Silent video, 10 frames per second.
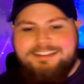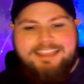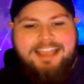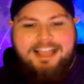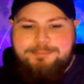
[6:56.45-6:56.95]

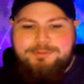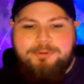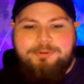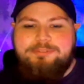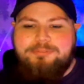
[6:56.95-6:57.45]
Like, I am
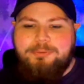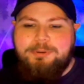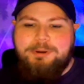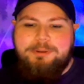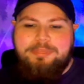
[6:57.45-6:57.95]
totally
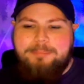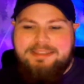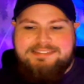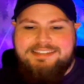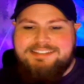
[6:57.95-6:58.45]
for the
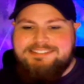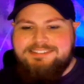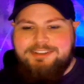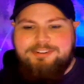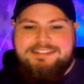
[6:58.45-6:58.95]
messiness and
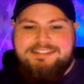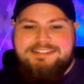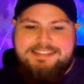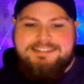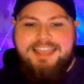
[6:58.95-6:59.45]
the
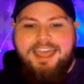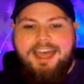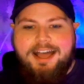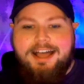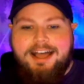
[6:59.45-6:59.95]
craziness.
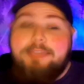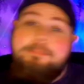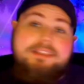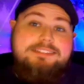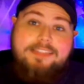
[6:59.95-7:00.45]
It
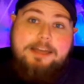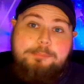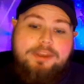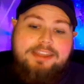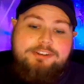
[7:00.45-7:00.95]
makes it a lot
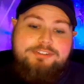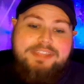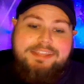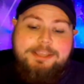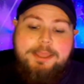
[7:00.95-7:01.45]

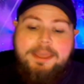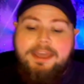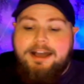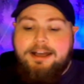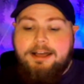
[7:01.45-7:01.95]
entertaining.
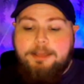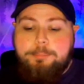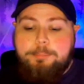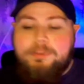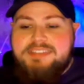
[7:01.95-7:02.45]
But
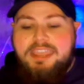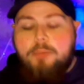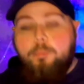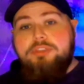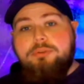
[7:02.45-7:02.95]
once
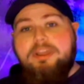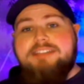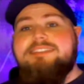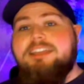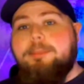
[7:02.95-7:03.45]
again, what do you
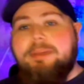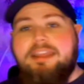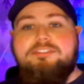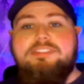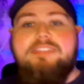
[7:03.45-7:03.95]
guys think about
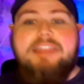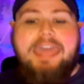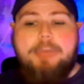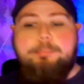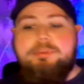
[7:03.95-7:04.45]
everything that
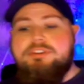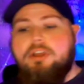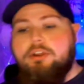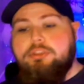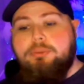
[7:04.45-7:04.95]
happened?
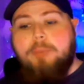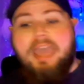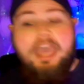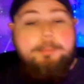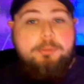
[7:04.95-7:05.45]
Are you
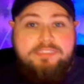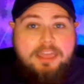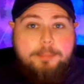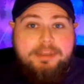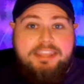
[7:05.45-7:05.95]
happy with the
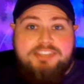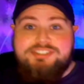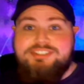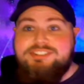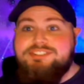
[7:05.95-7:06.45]

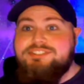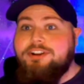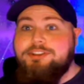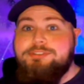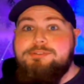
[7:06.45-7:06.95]
nominations?
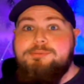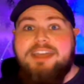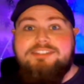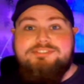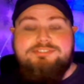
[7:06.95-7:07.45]
Are you
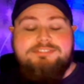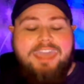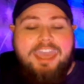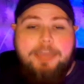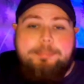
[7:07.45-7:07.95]
as
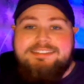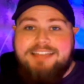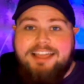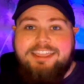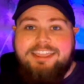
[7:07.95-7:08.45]
happy as
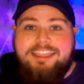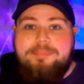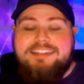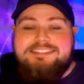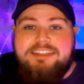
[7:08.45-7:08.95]
I am
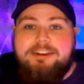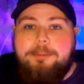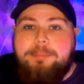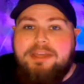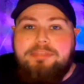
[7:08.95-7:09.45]
that
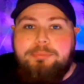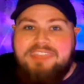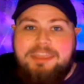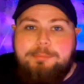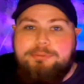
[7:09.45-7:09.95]
Sarah Beth was
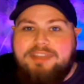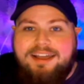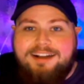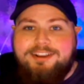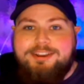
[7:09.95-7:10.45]
able to
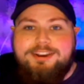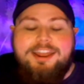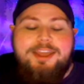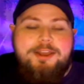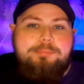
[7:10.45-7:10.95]
conquer
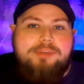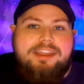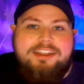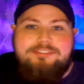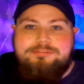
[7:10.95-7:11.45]

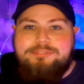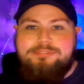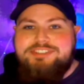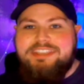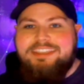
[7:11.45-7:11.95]
Brent and
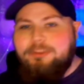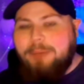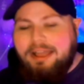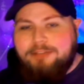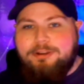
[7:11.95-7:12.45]
Frenchie in the
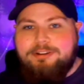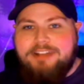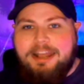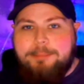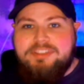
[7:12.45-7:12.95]
wild card
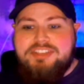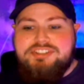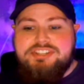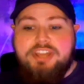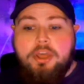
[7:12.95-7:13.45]

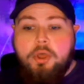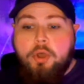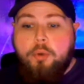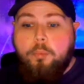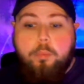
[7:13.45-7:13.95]
competition?
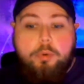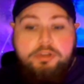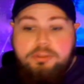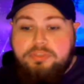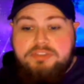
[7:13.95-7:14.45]
What do
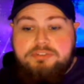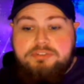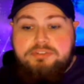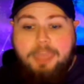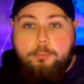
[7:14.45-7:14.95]
you think is going
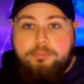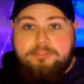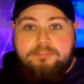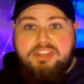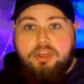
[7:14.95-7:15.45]
to happen with the
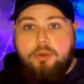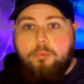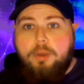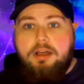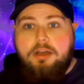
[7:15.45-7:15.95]

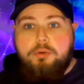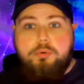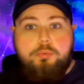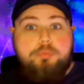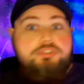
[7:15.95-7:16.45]
veto?
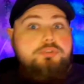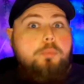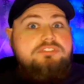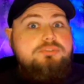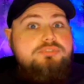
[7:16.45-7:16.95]
Who would you
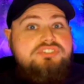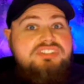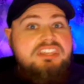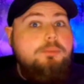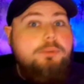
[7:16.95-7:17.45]
want to
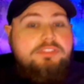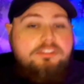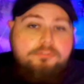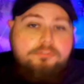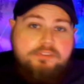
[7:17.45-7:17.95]
see win
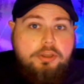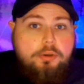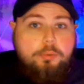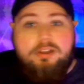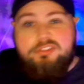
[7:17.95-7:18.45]
the
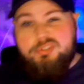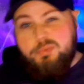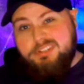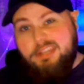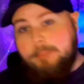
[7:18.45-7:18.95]
veto? Do you
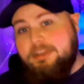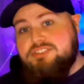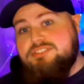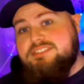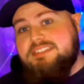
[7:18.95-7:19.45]
want the
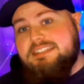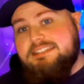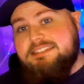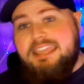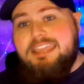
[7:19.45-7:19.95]
nominations to stay the
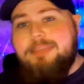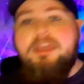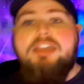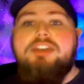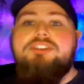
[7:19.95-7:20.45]
same?
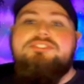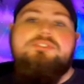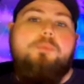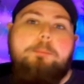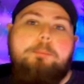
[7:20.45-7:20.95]
Do you
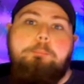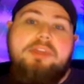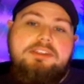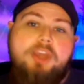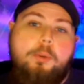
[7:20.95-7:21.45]
want
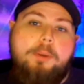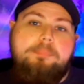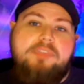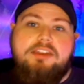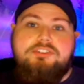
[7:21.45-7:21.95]
Brent to go up
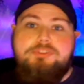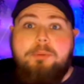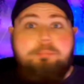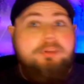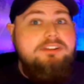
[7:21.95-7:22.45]
there? Do you
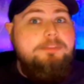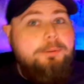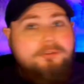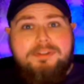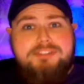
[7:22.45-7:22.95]
want Brent to
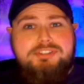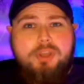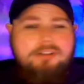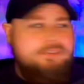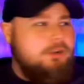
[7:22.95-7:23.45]
pull Frenchie
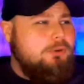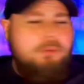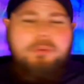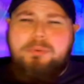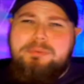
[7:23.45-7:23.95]
off? I don't
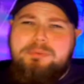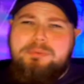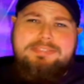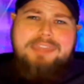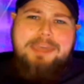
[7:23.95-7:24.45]
know who would
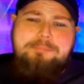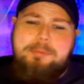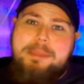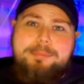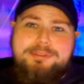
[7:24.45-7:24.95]
want that, but
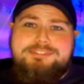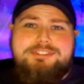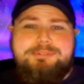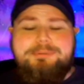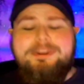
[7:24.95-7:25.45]
maybe you do.